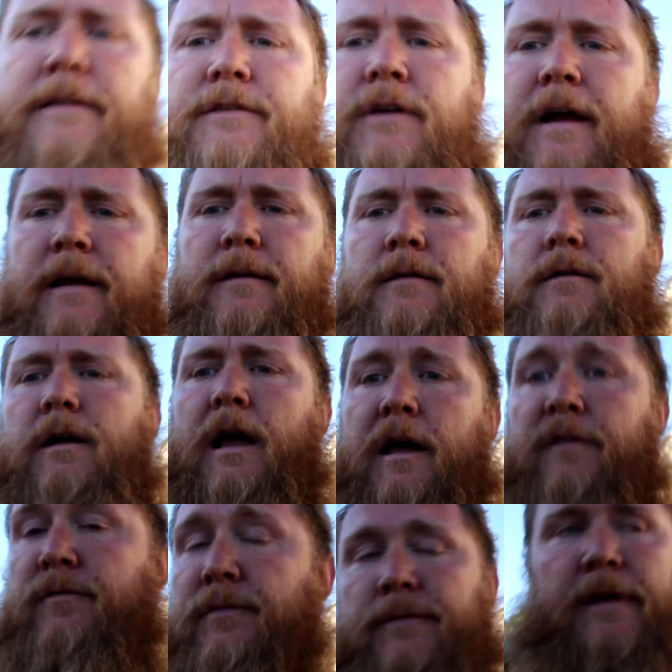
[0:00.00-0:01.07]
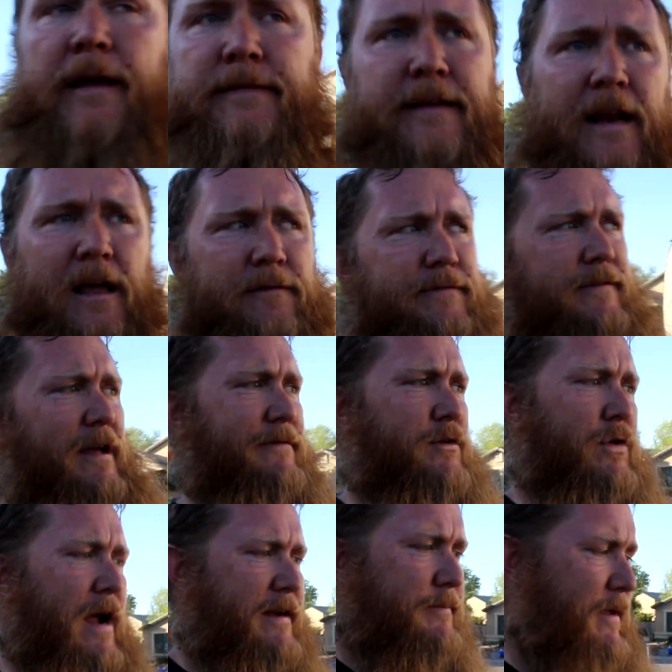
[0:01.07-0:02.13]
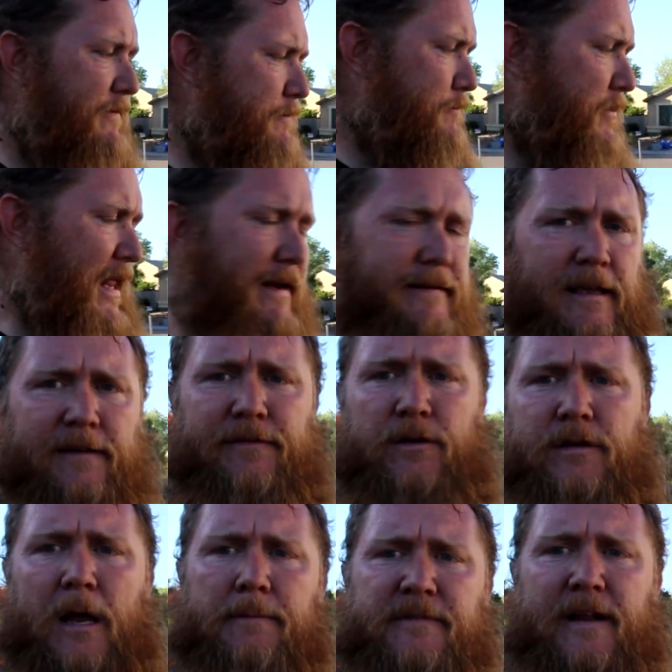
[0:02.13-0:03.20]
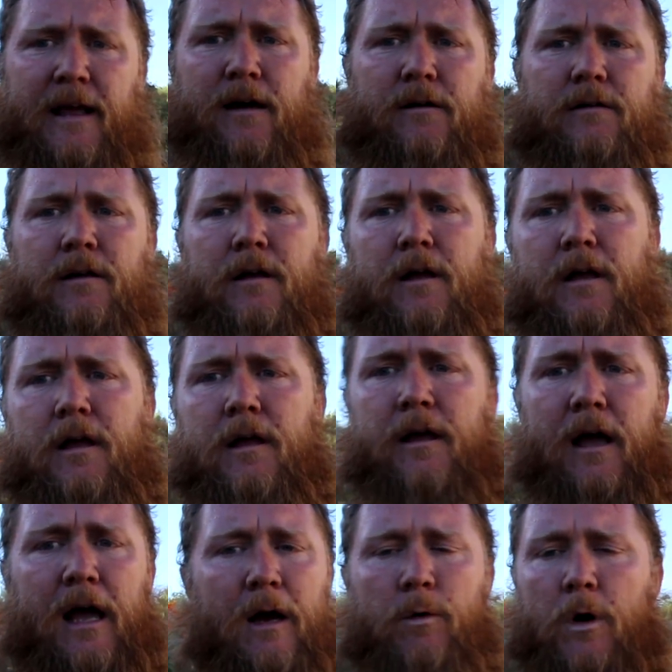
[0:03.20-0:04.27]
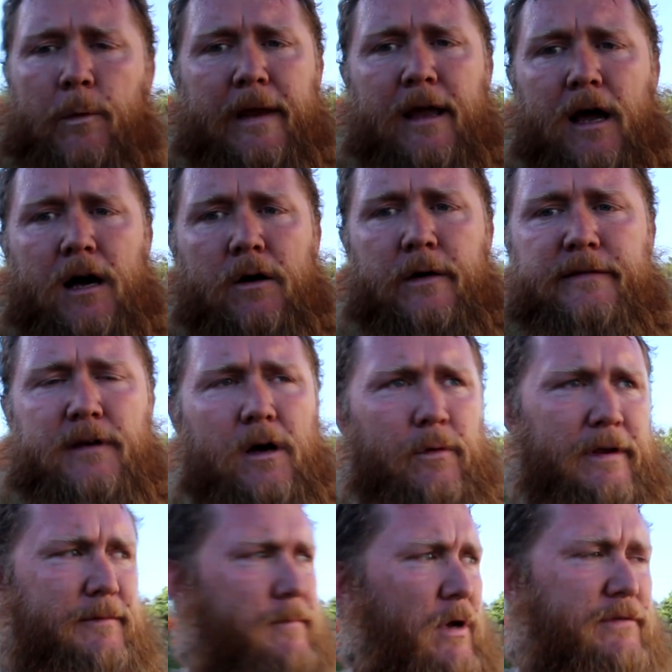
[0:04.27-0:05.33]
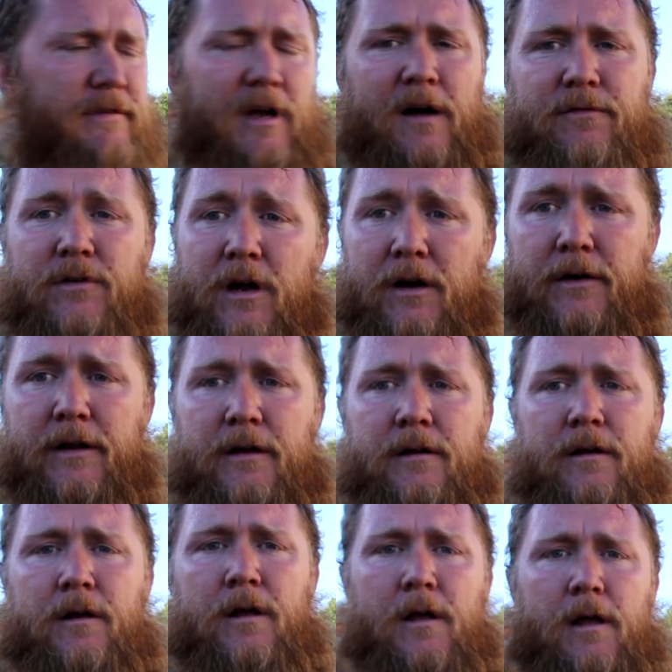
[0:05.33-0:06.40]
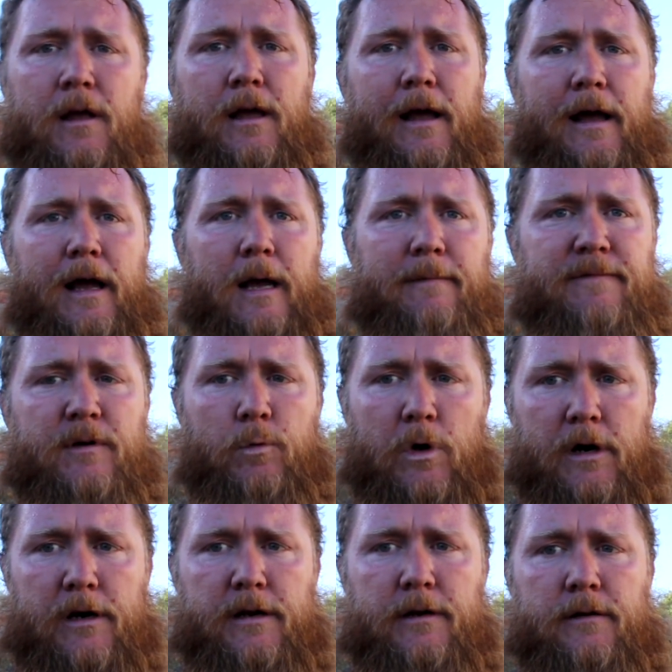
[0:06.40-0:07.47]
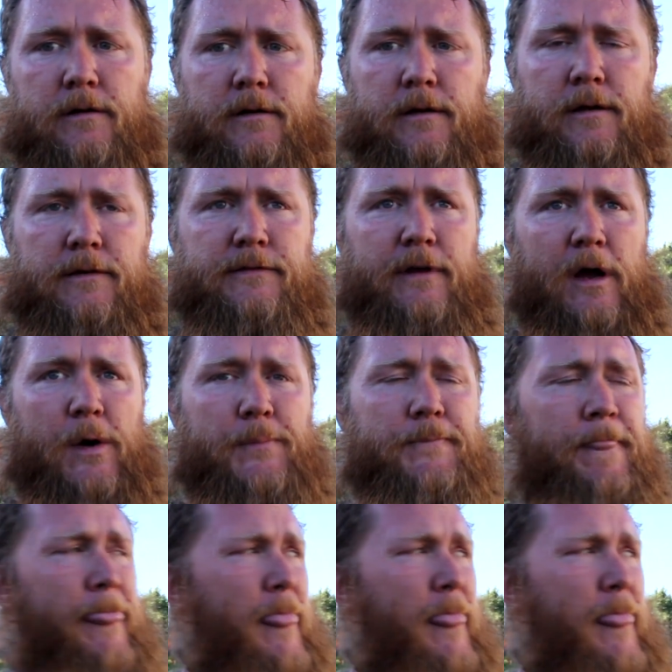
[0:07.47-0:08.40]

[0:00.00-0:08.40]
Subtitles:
great. Like I said, I've cracked my black tank a few times now. Where we go is always mostly off-road for work, so